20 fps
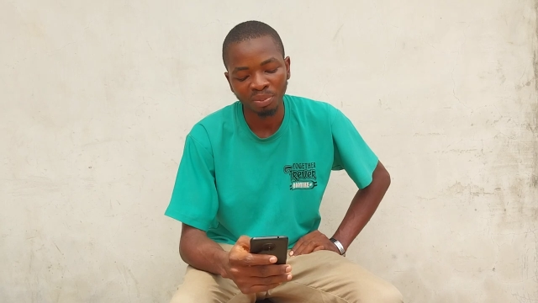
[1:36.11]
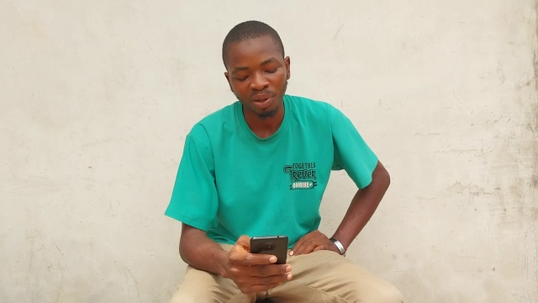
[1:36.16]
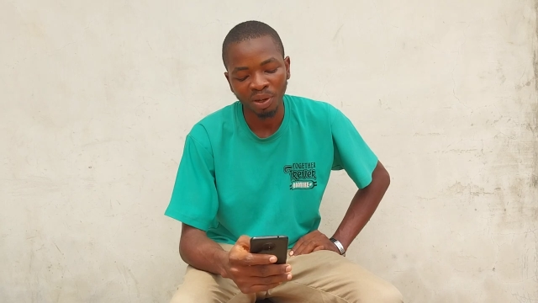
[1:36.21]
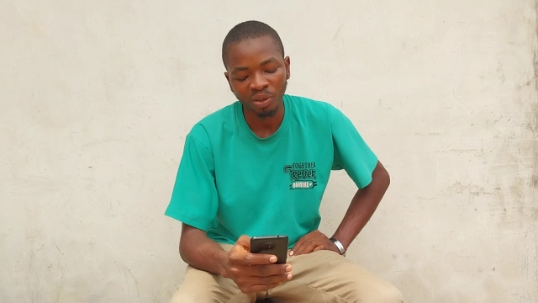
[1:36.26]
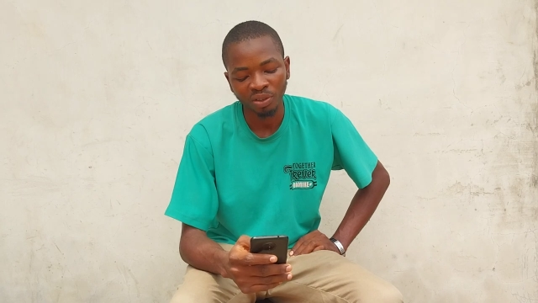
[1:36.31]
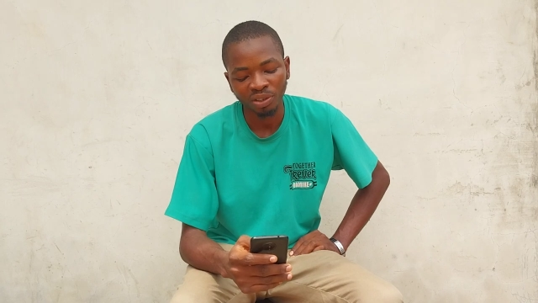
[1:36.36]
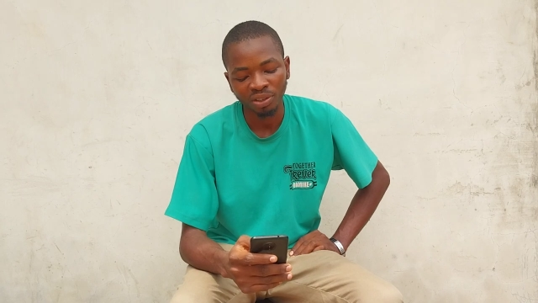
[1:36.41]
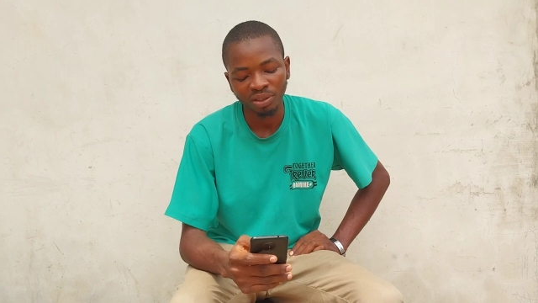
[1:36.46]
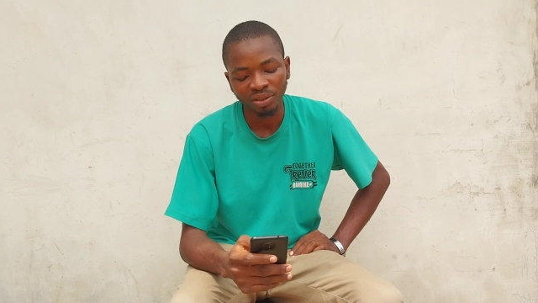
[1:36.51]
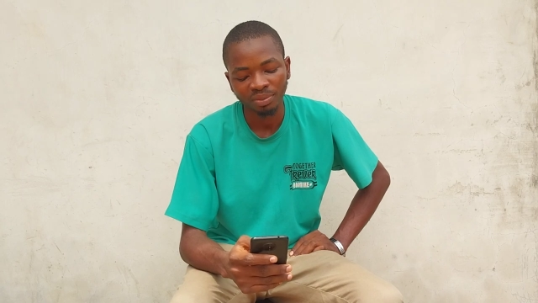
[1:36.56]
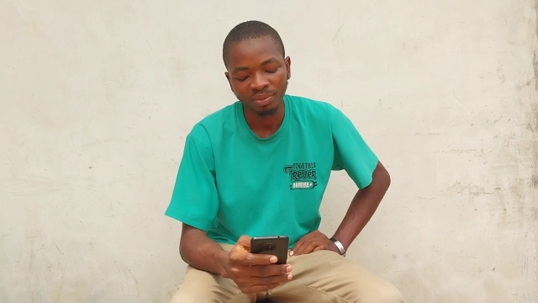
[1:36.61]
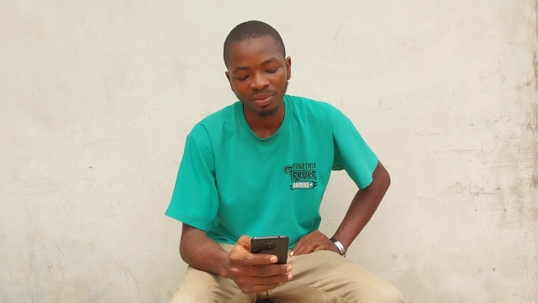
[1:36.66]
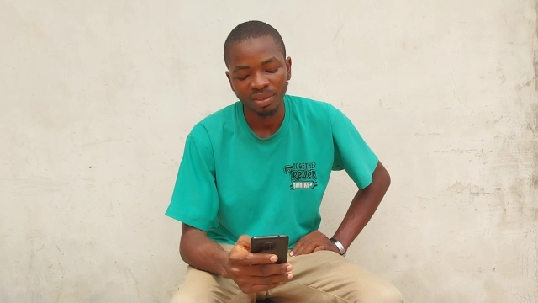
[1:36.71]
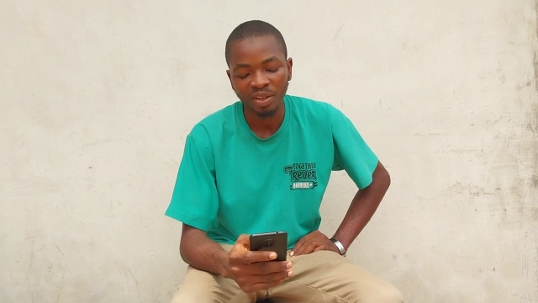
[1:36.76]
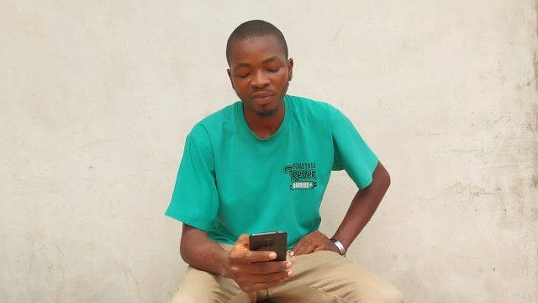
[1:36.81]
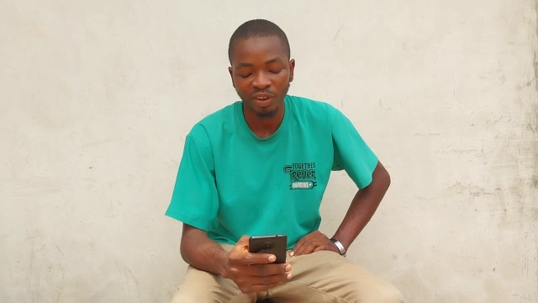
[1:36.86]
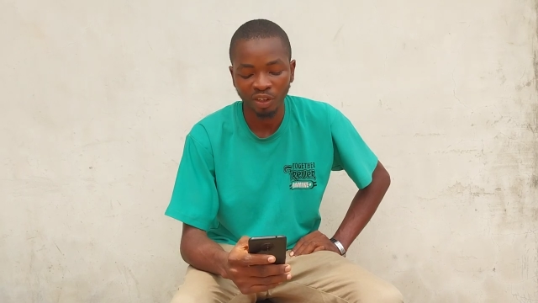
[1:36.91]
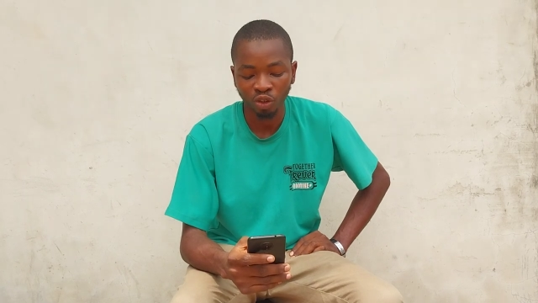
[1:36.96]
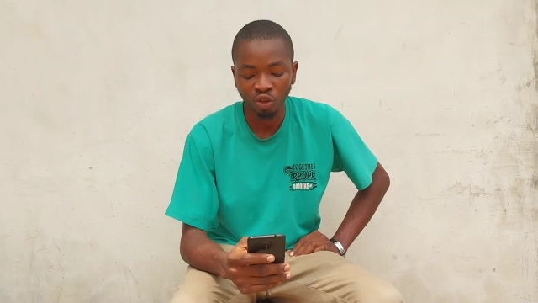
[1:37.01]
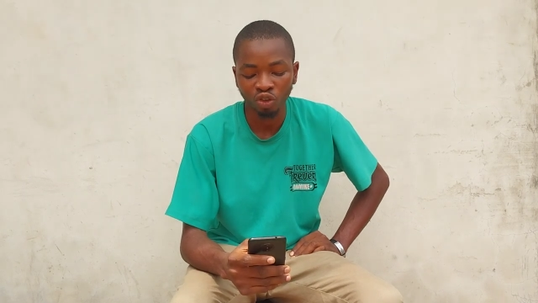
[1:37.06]
bald,
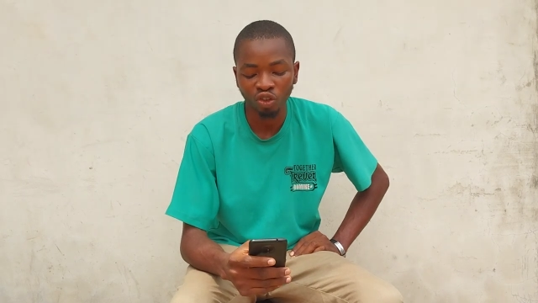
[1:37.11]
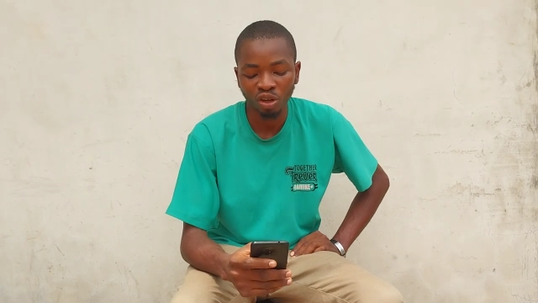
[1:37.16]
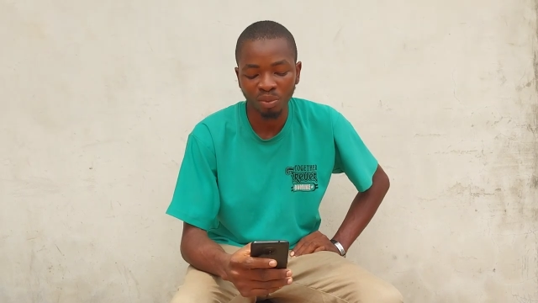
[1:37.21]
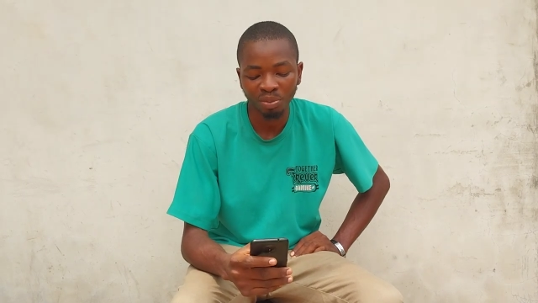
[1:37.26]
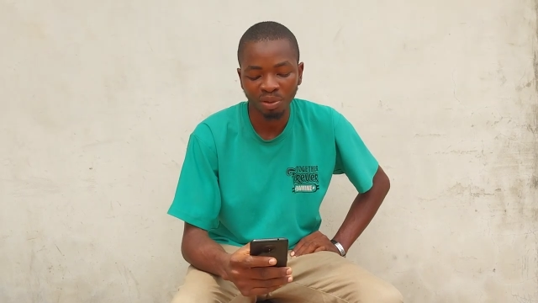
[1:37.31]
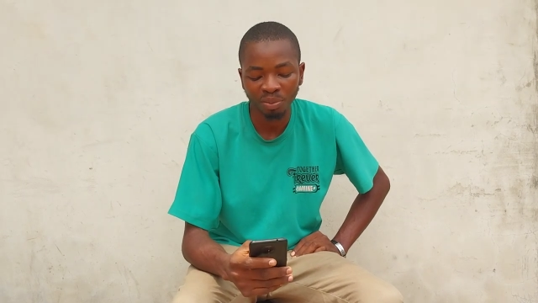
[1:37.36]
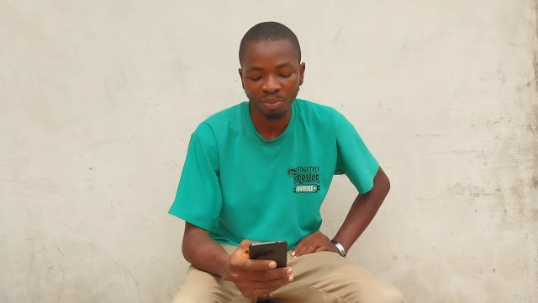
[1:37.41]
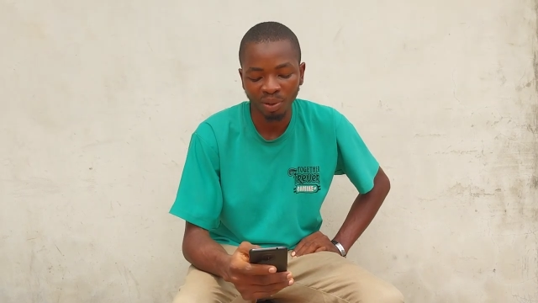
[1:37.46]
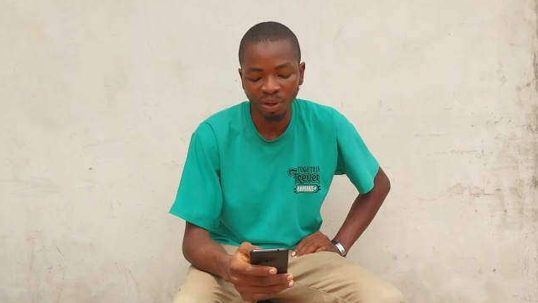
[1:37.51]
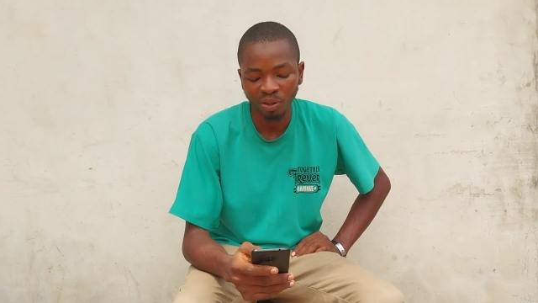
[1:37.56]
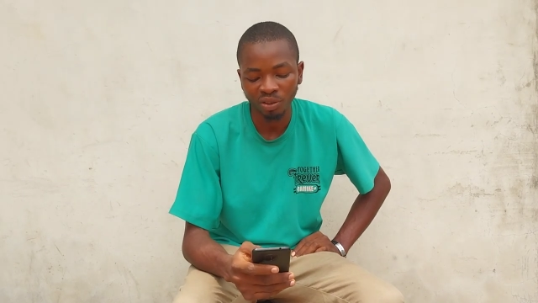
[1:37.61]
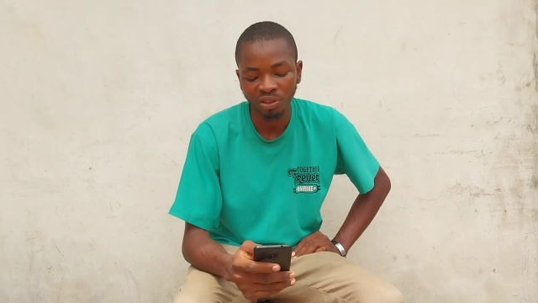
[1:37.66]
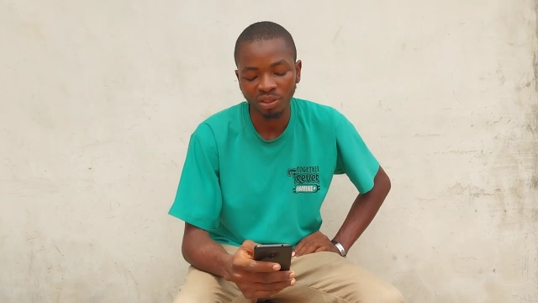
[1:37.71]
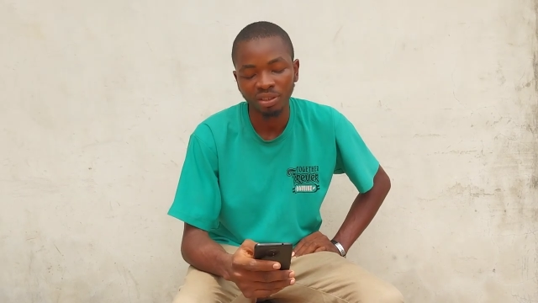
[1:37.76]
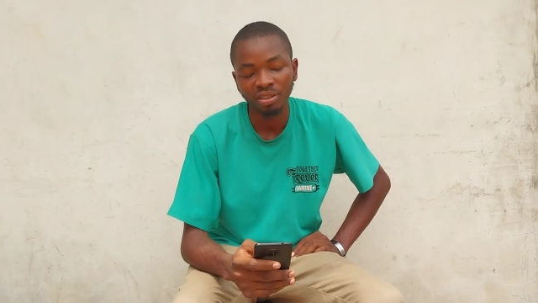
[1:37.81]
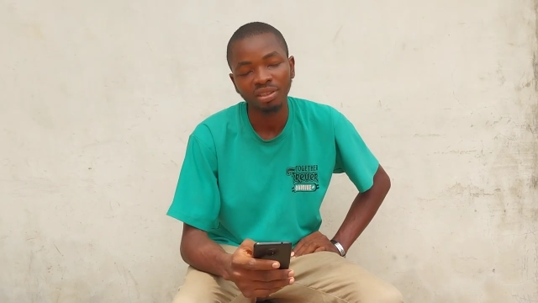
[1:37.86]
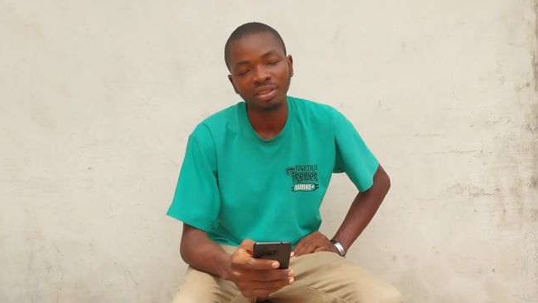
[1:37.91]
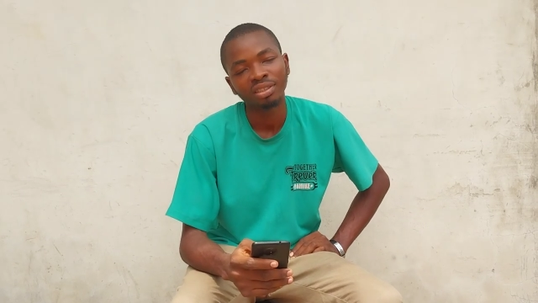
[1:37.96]
if I choose not being bald,